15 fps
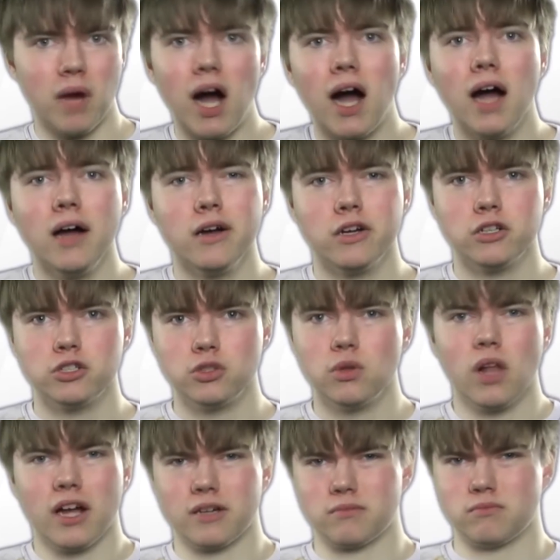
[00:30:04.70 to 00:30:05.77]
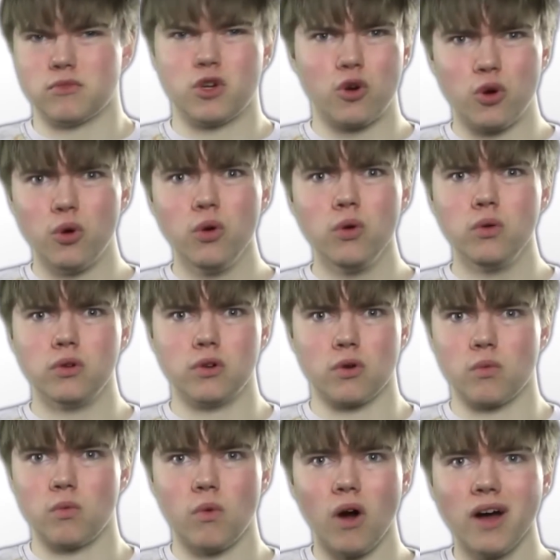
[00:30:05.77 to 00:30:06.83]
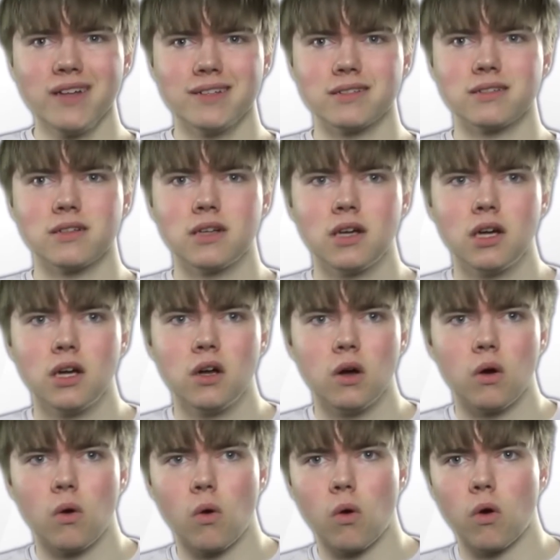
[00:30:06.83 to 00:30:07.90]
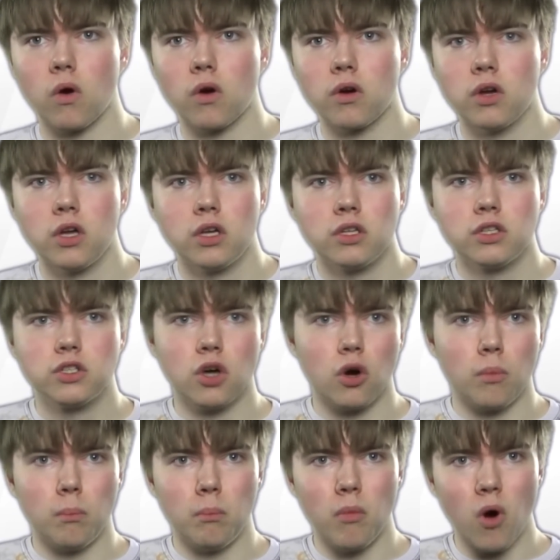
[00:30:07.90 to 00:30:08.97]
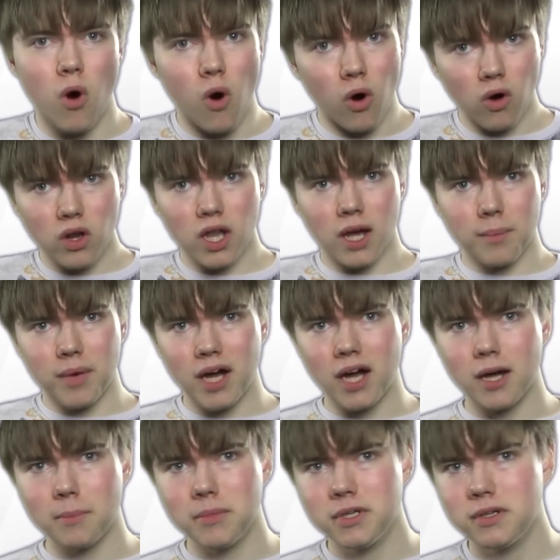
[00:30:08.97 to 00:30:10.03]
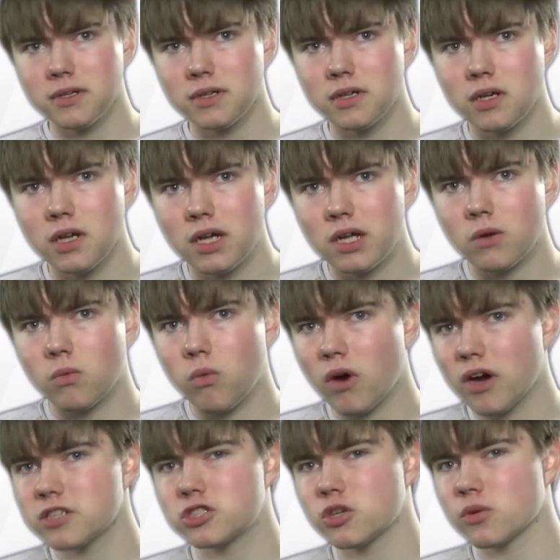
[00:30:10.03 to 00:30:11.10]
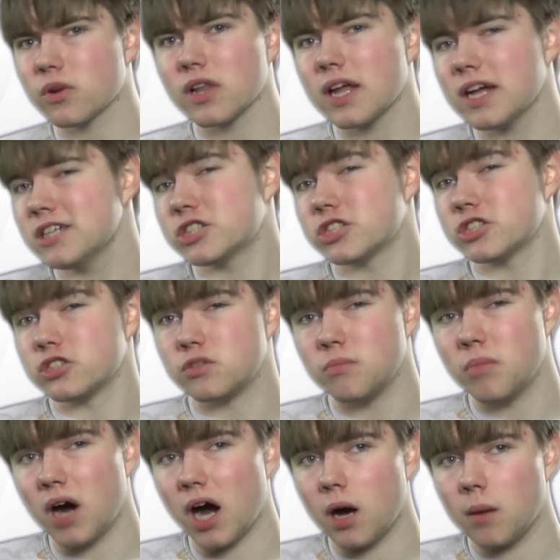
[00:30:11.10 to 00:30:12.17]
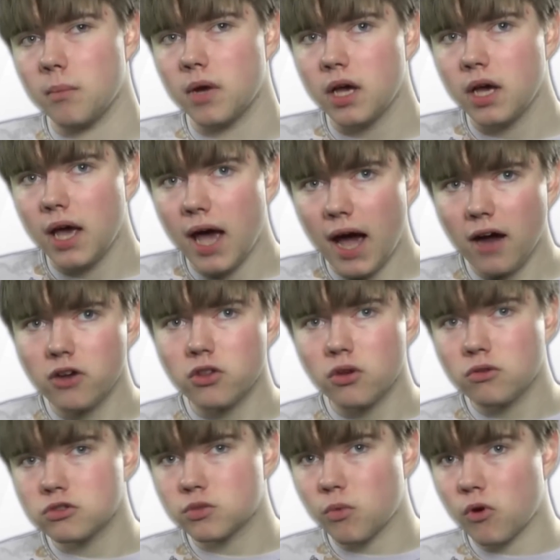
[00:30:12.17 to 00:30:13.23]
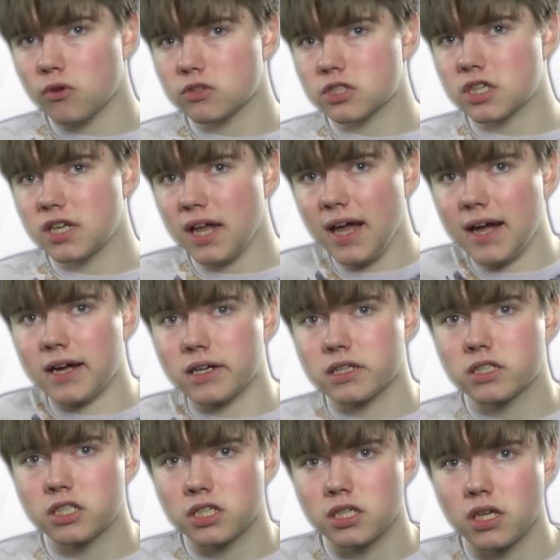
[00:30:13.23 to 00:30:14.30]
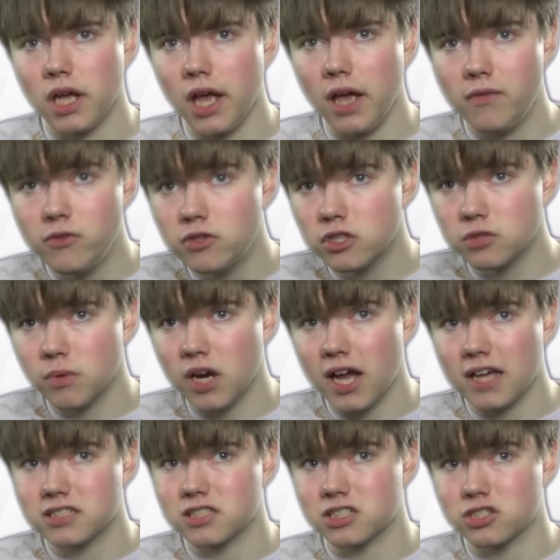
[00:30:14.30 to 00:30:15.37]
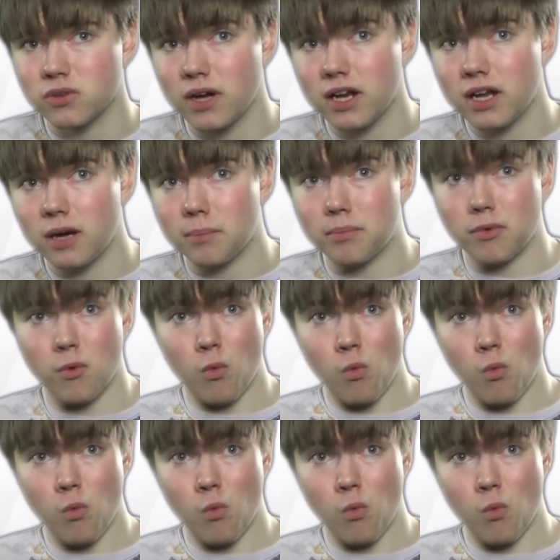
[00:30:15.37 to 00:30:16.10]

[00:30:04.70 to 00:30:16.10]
ma, you like who or what, or do mo la Bob, what is your relation to Bob? How do those words connect? If you just want to ask a straight up,